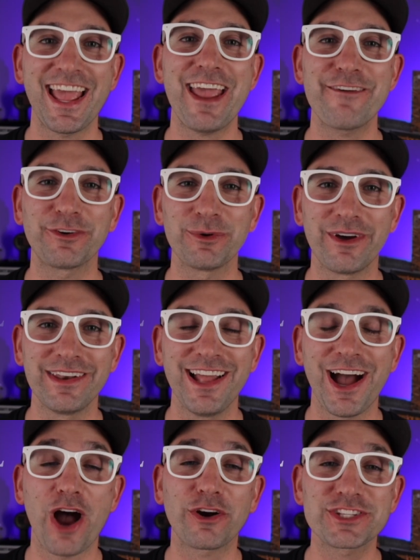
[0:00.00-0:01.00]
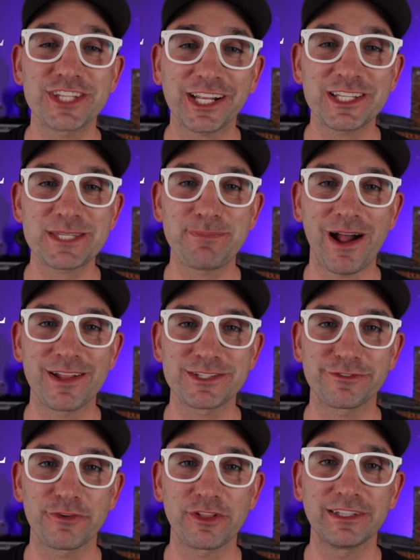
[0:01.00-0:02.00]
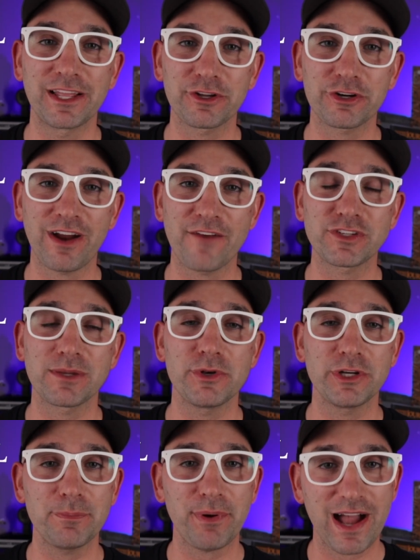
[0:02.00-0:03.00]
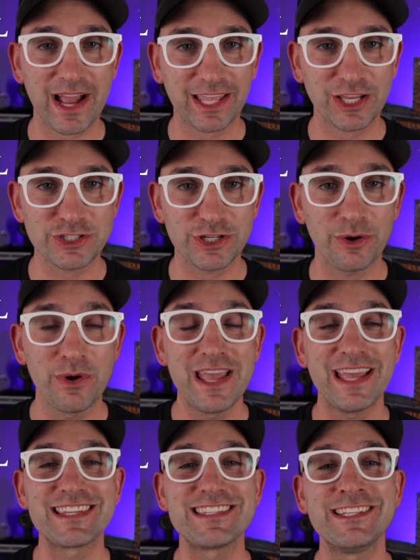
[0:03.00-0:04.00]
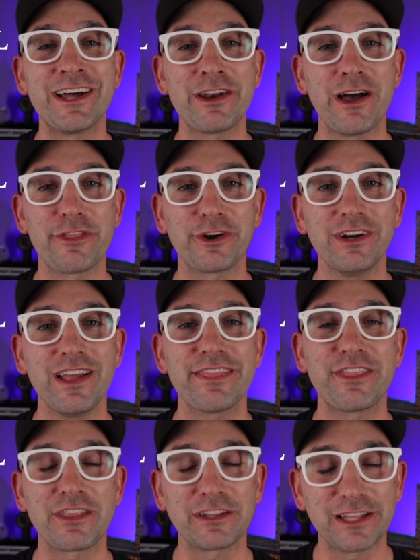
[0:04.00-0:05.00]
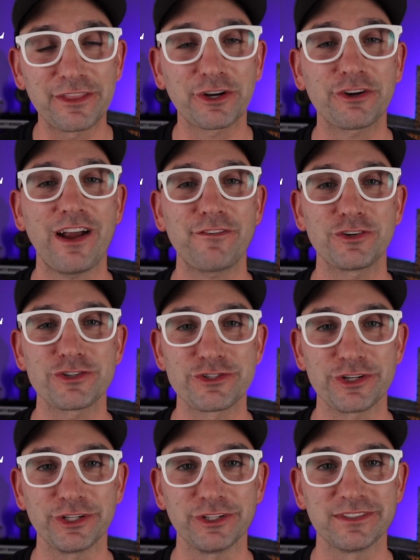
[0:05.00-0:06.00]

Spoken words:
Hey everyone, our second sponsor for the Leathercraft Community Podcast Show is none other than the Leather Crafters Journal.